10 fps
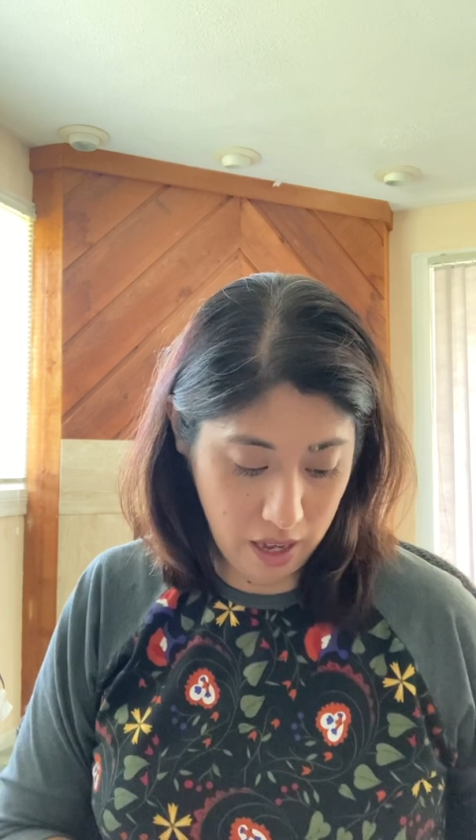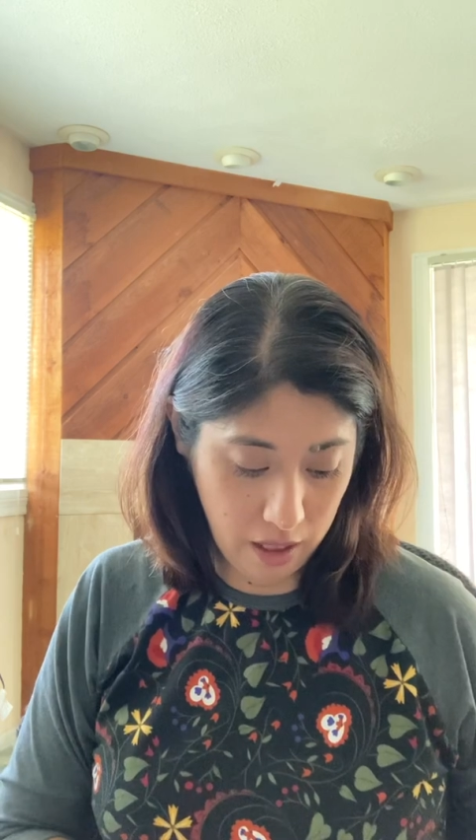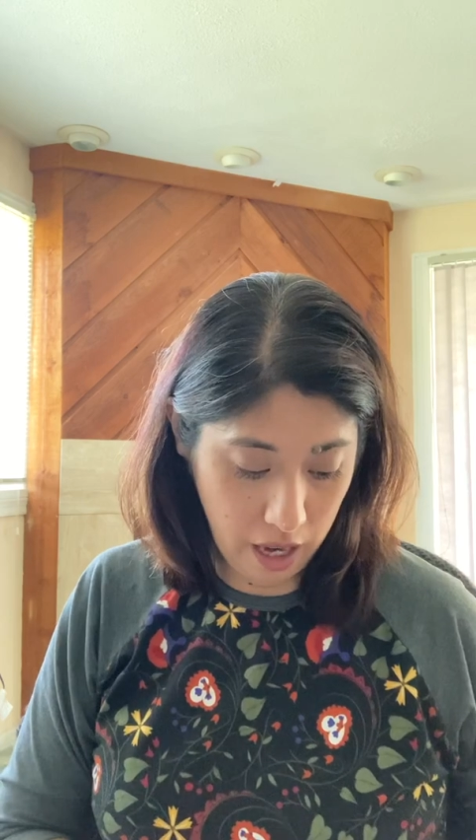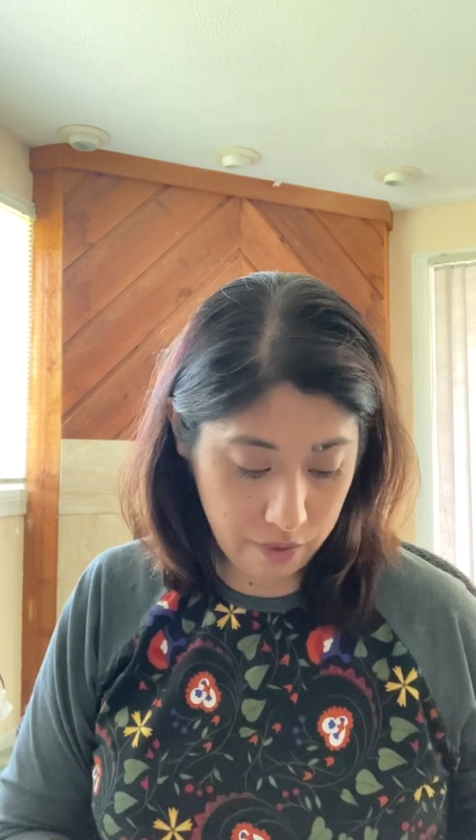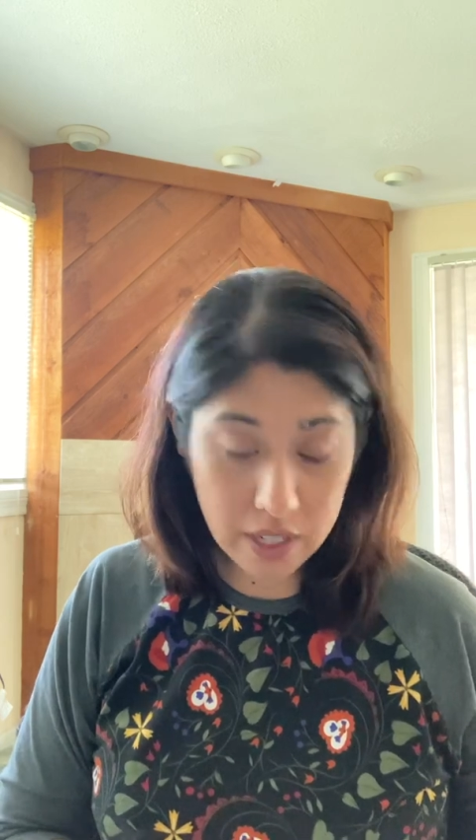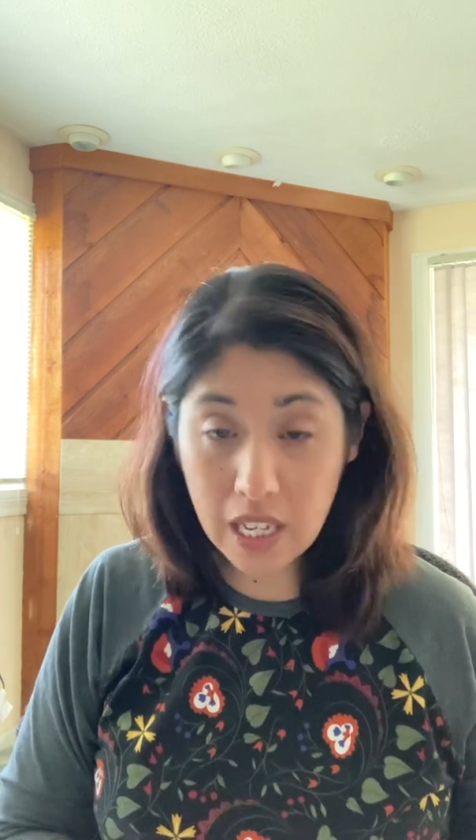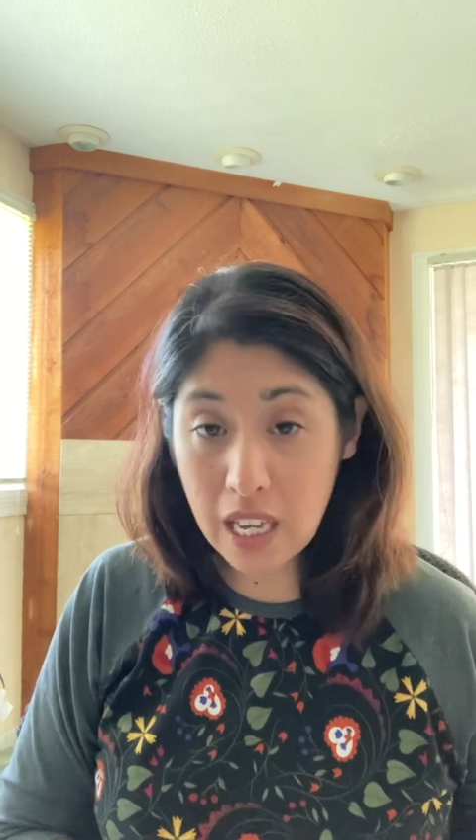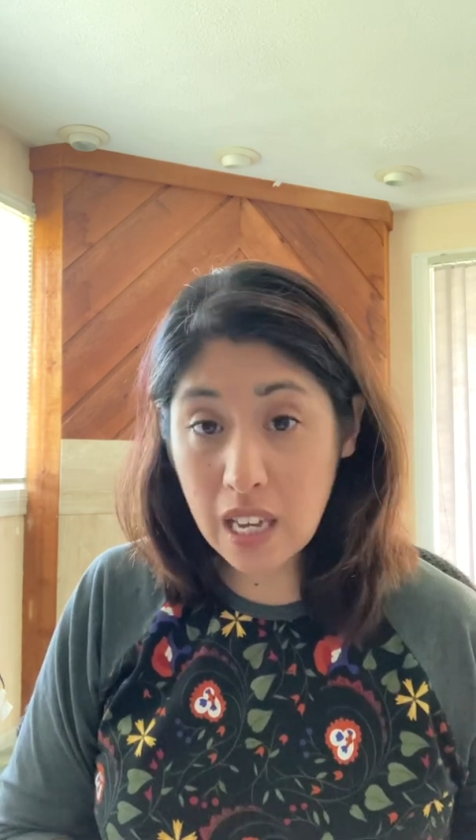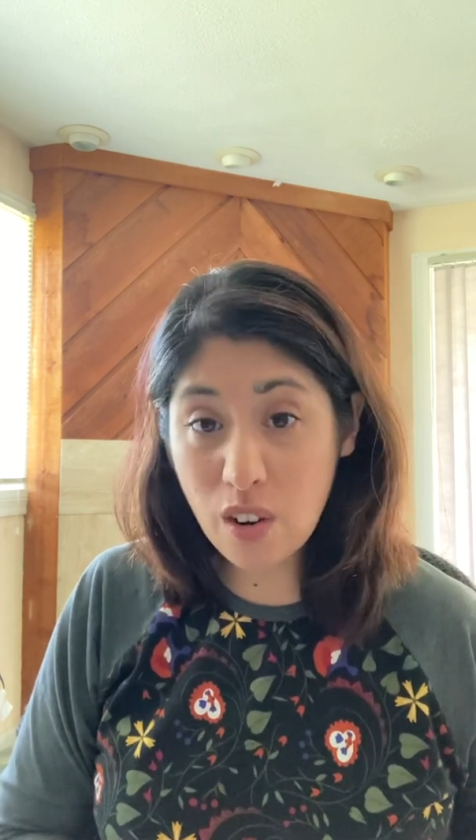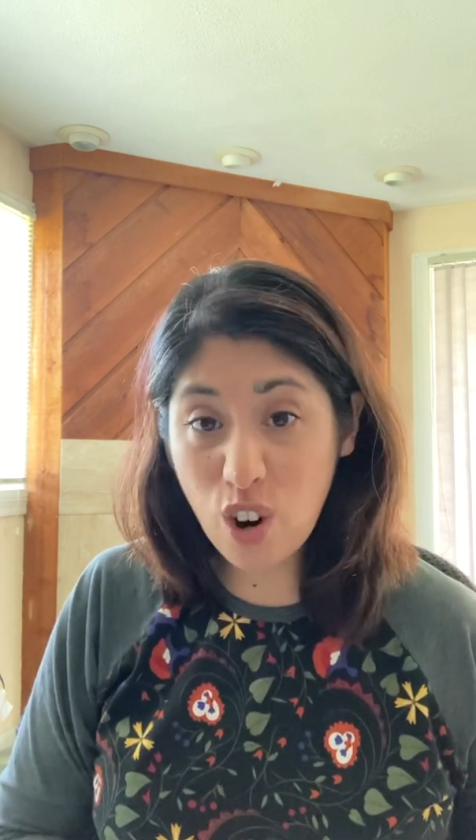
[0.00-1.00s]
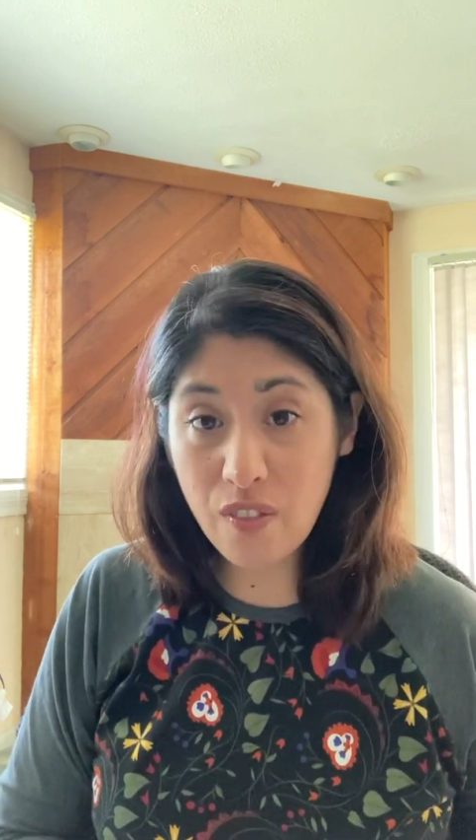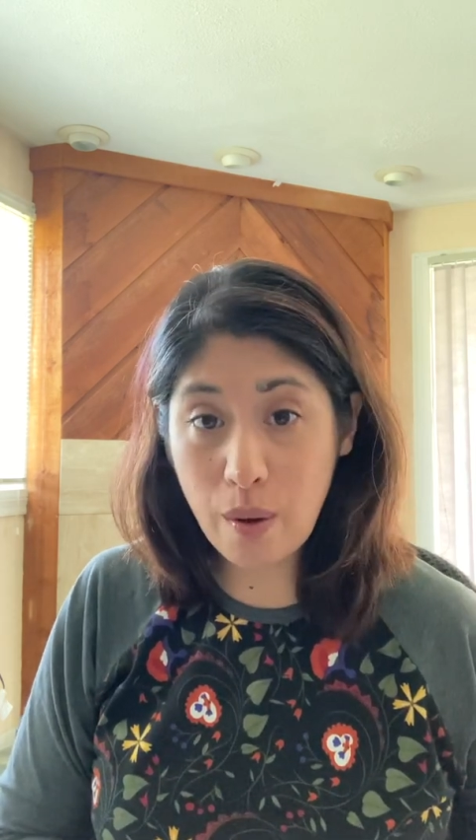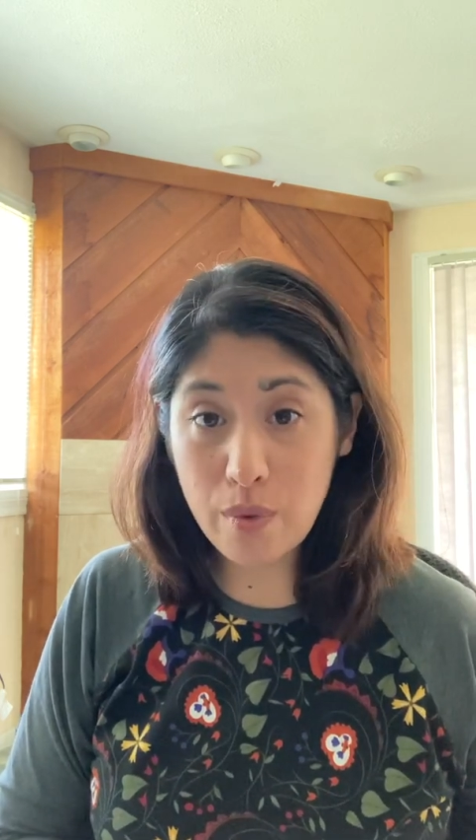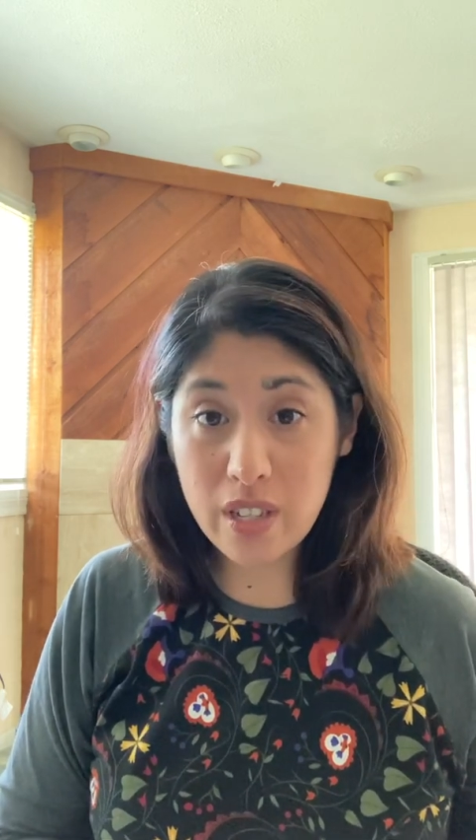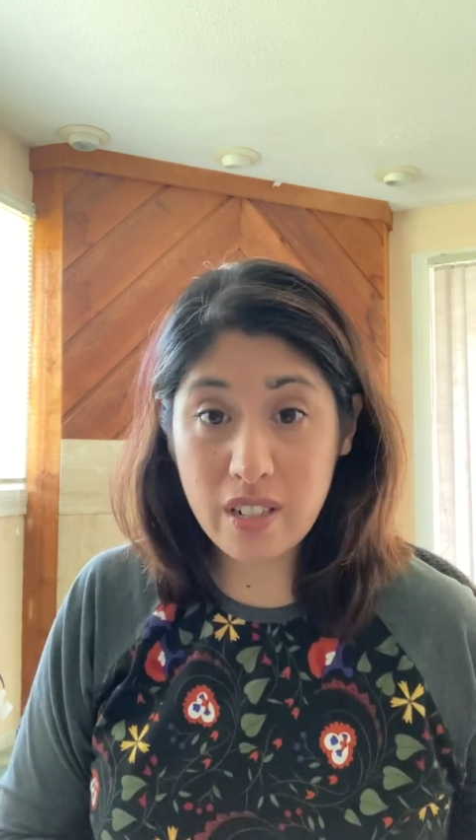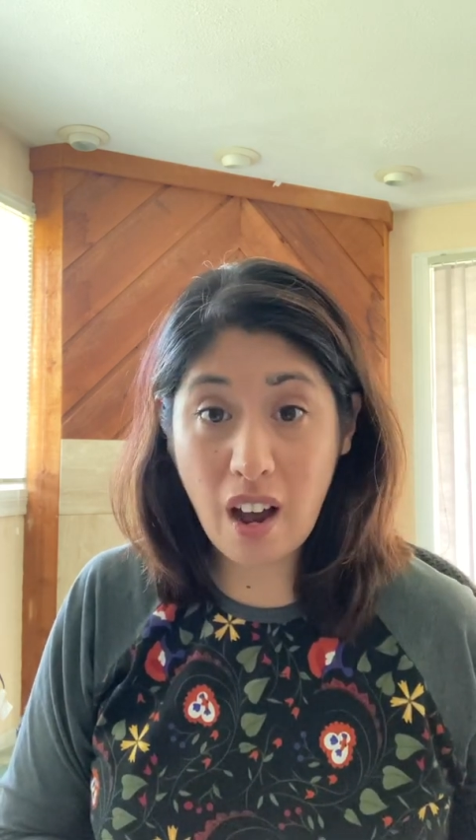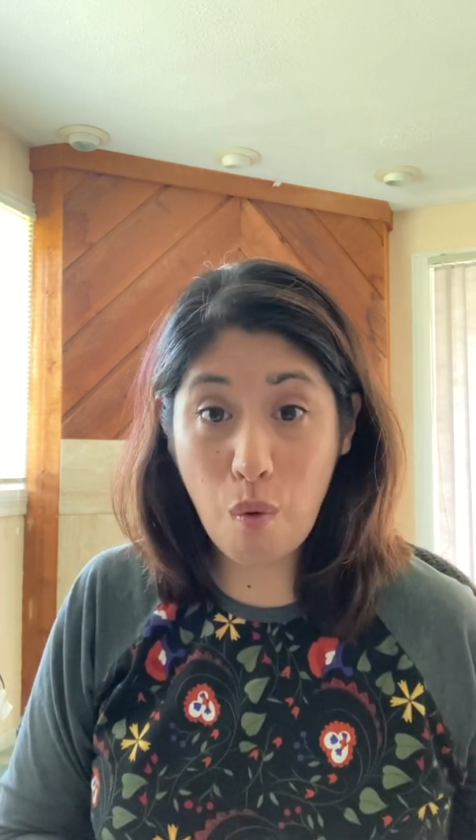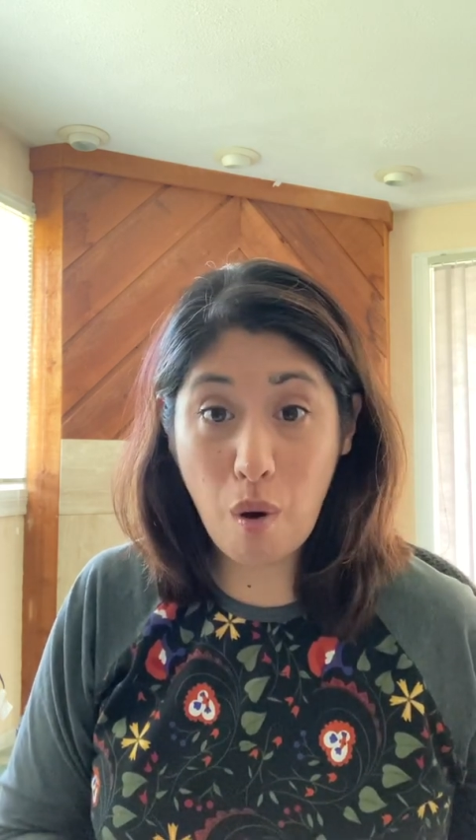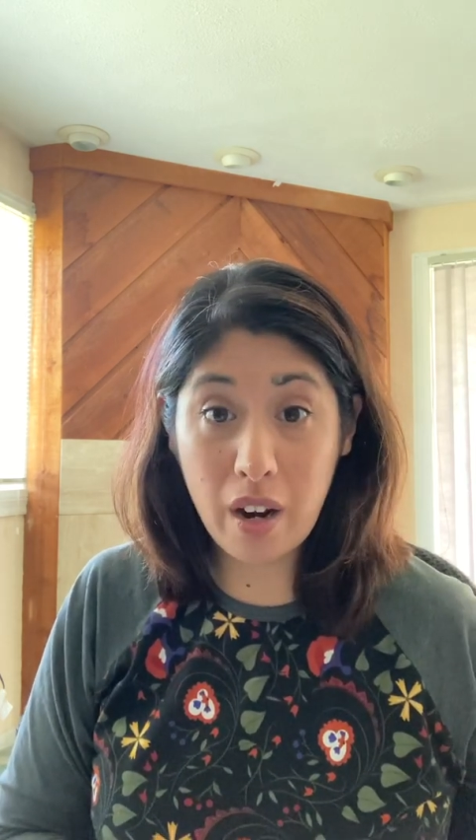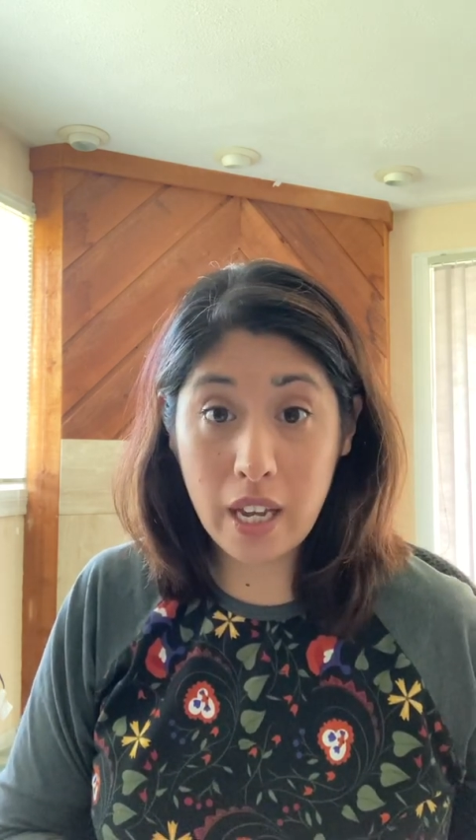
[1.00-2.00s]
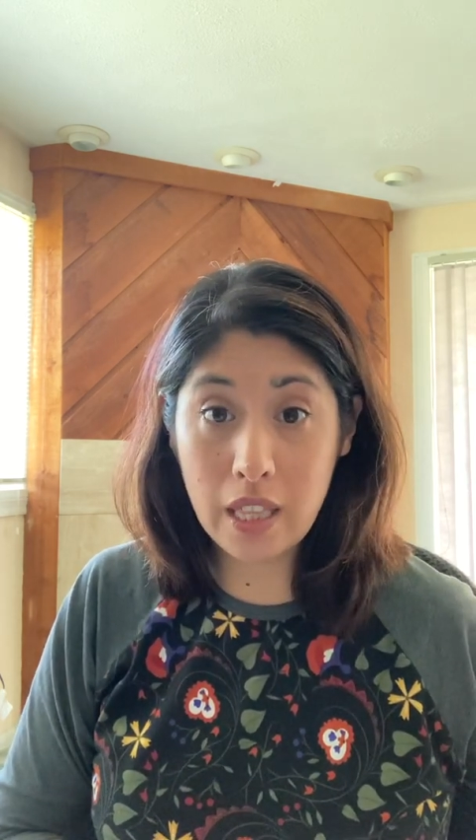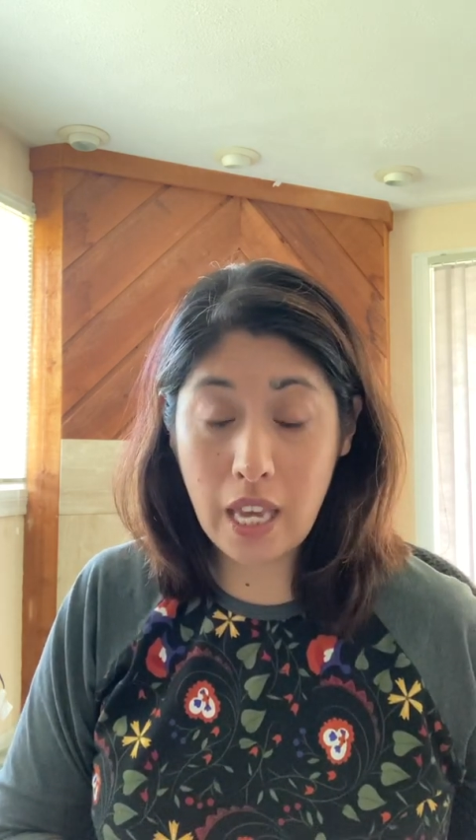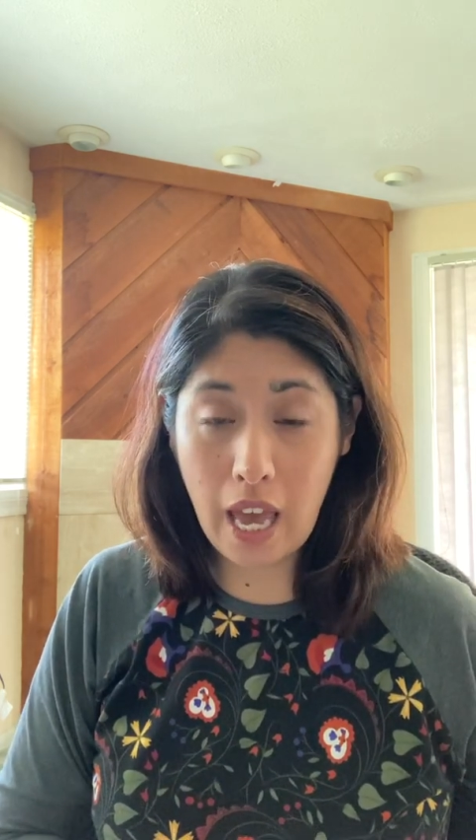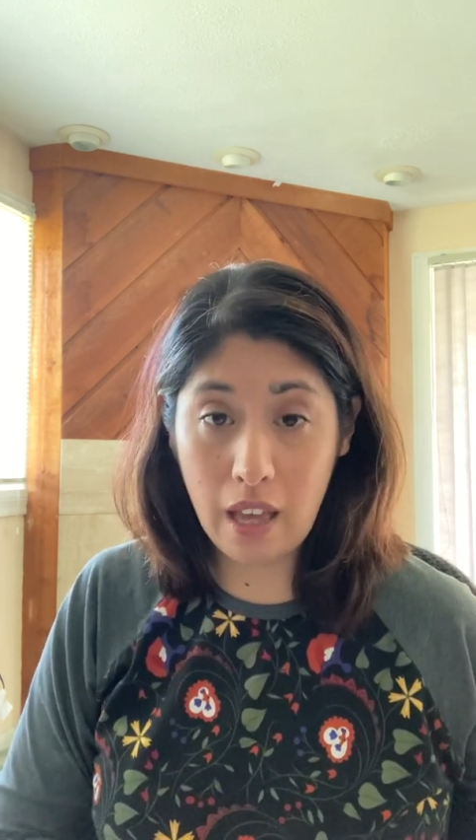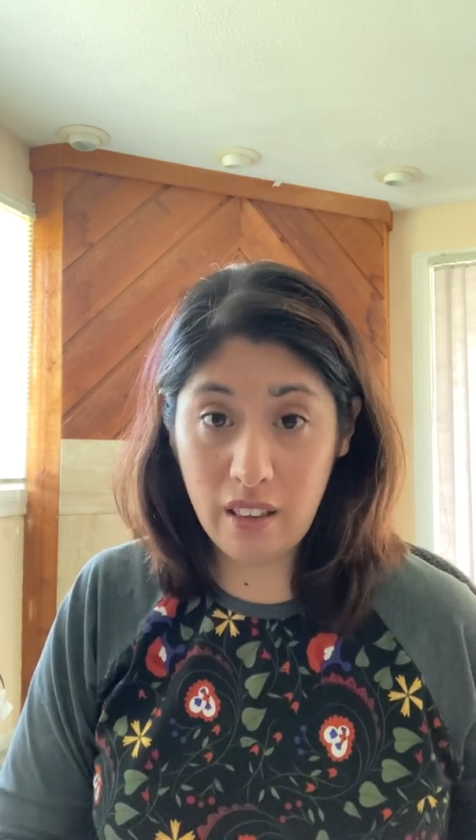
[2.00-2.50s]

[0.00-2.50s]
a lot of tea or if I'm just not wanting the,